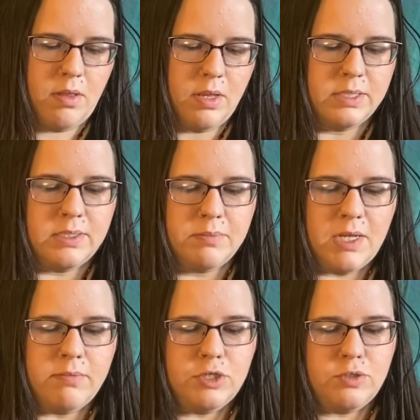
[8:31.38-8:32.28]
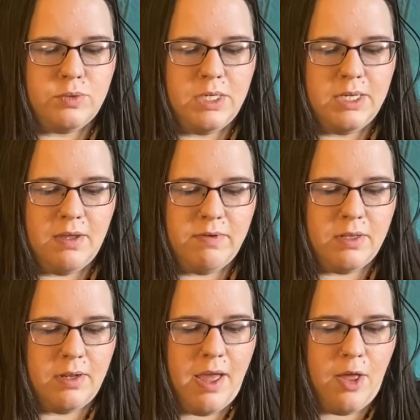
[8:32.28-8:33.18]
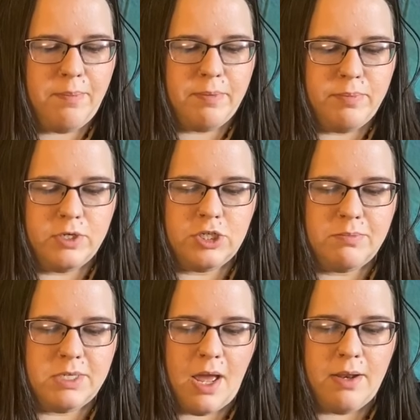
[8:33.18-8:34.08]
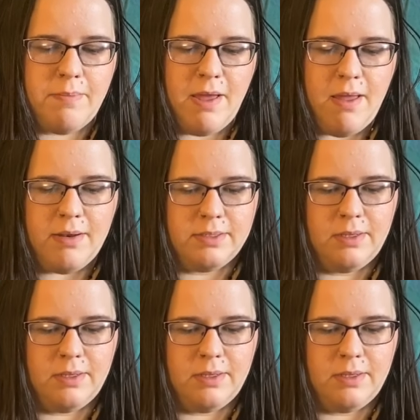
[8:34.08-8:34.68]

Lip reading: And sometimes you do need to give it a little help and push them down a bit.